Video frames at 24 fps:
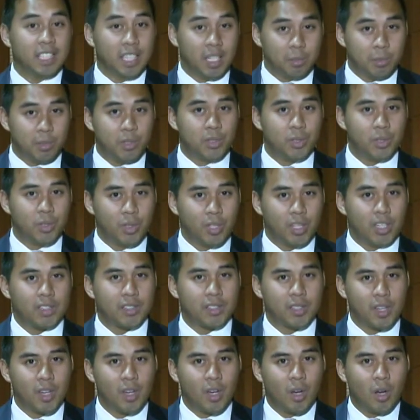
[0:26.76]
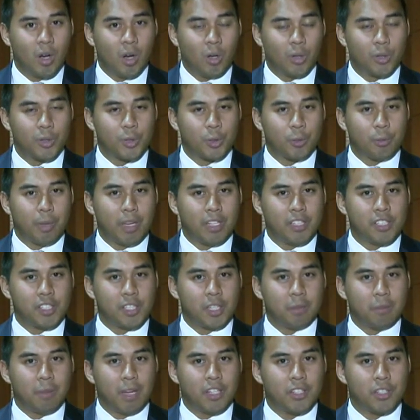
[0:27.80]
keep students, also
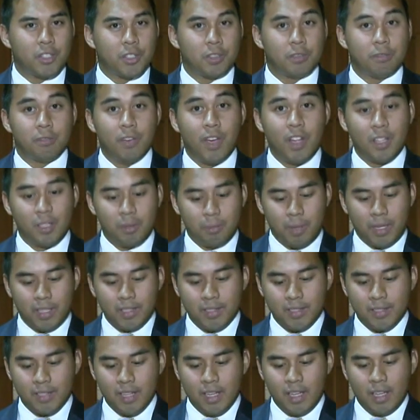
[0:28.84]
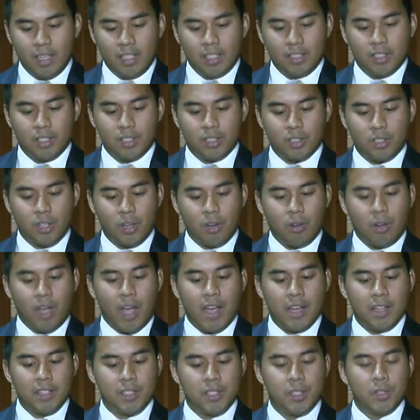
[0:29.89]
mentioning major developments to show
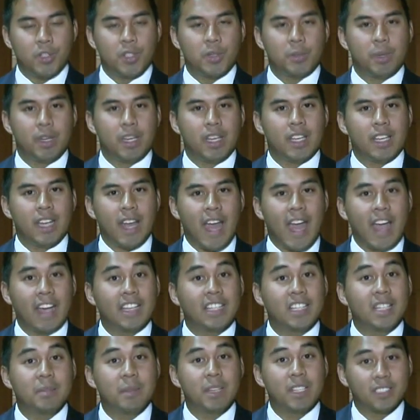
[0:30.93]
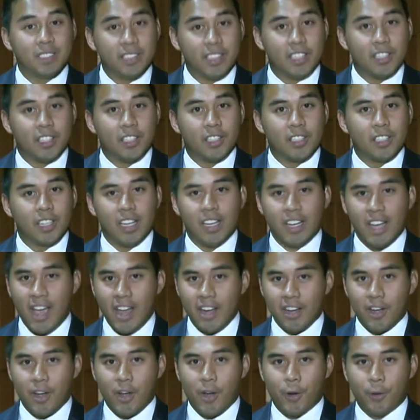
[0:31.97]
ISU as being an academic leader in
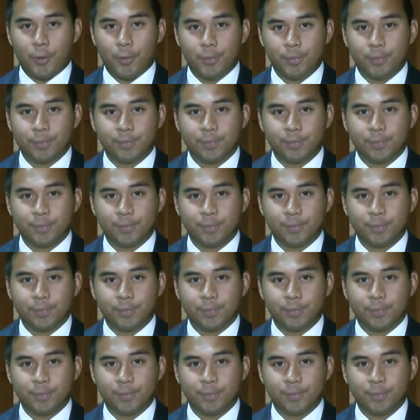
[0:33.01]
Idaho.